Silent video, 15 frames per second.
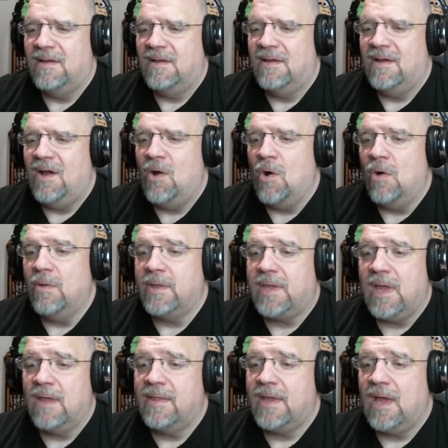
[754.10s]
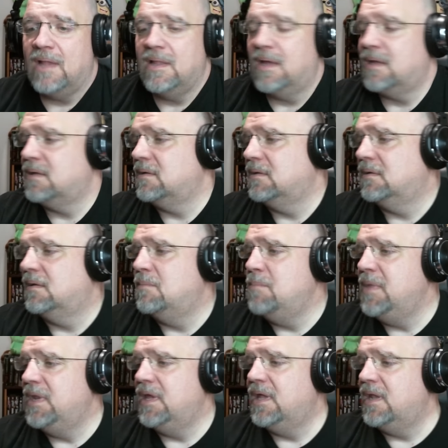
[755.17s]
Oh, holy cow, they got like a
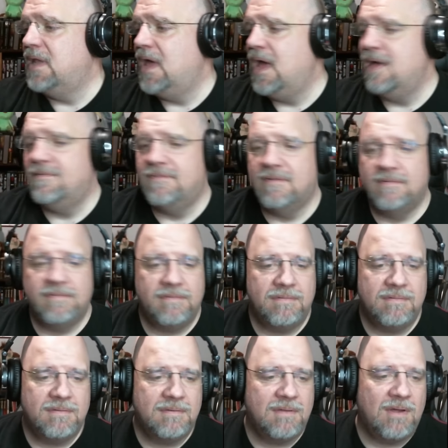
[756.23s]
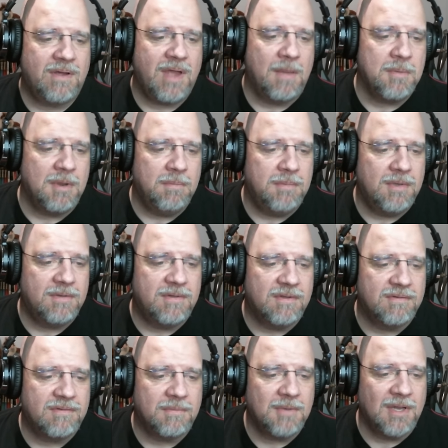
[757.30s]
minute and a half of... Okay, I'm going to mute
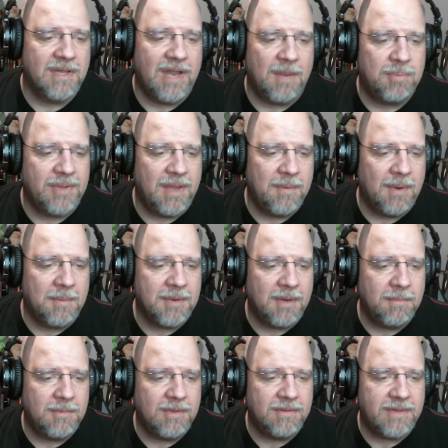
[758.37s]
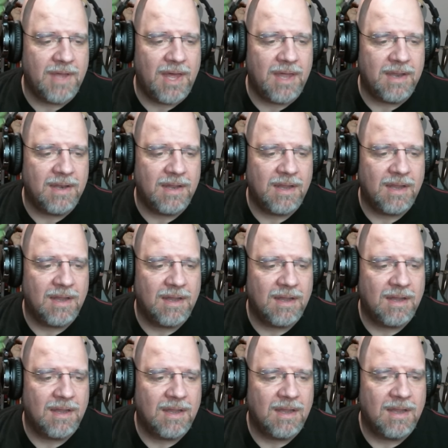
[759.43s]
this. I'm going to let it play, but I'm going to mute that.
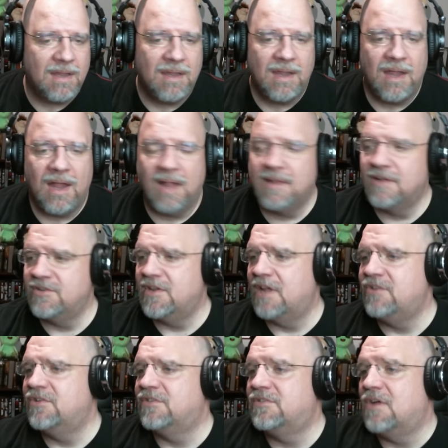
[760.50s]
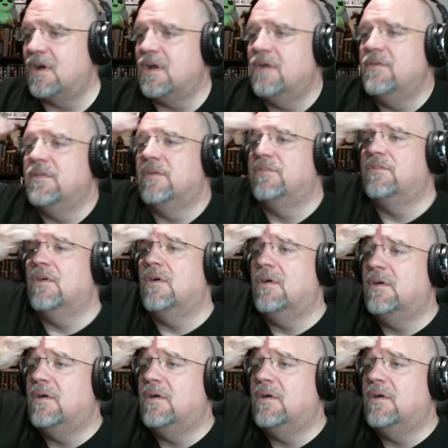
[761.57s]
And just talk over this. So,